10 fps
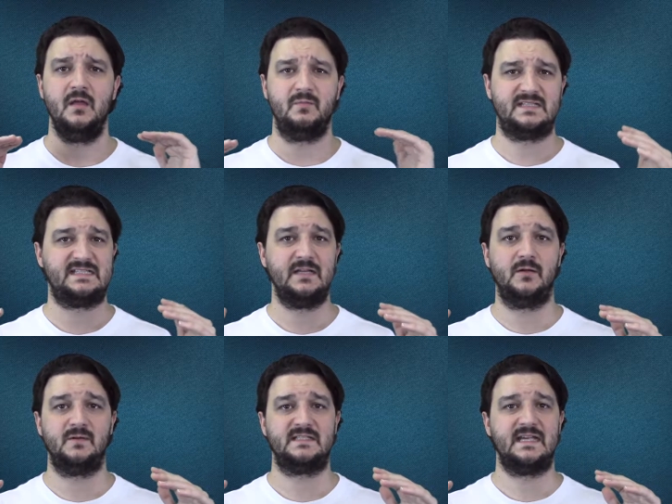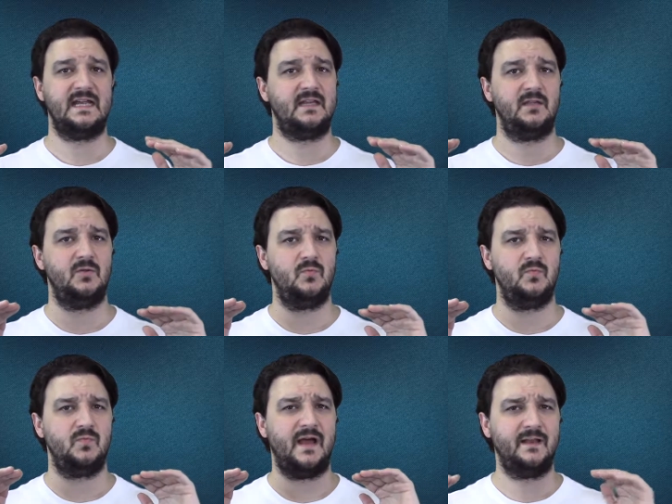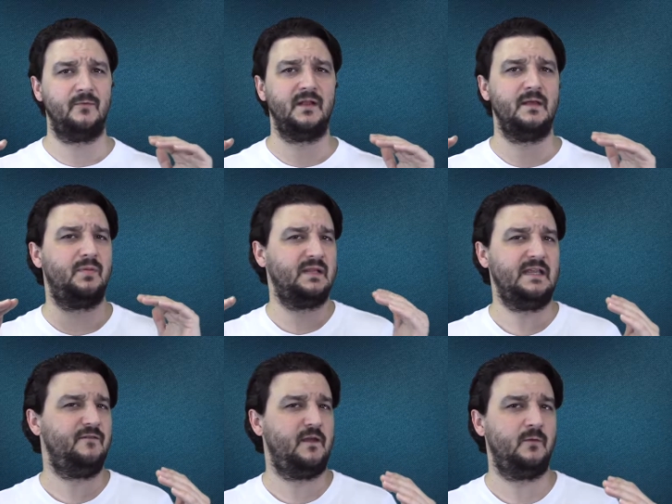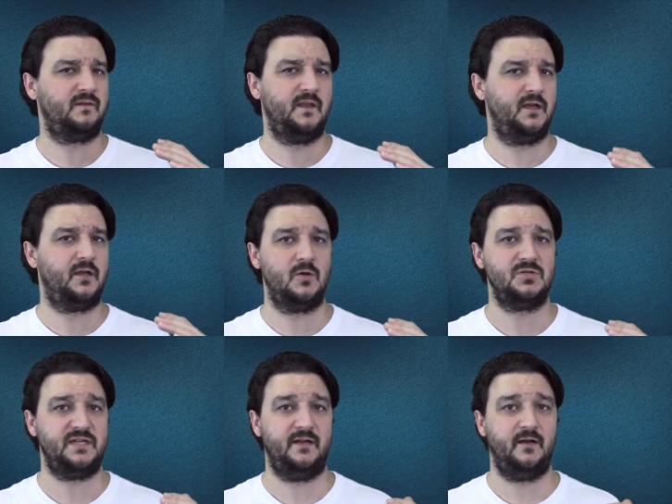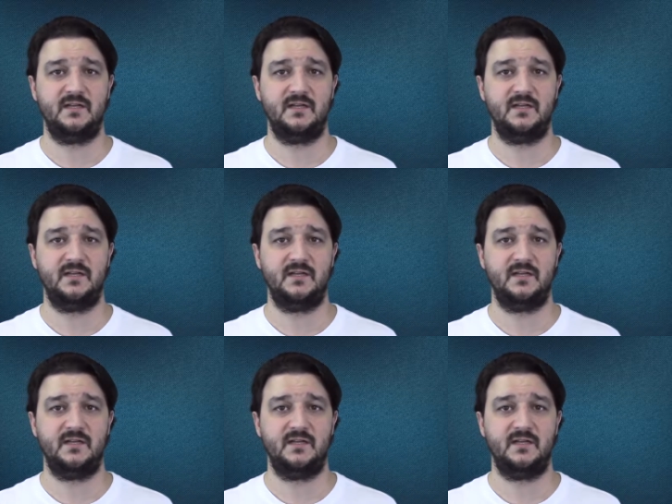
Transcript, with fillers: But still, it was like you. I didn't really believe he was the negotiator.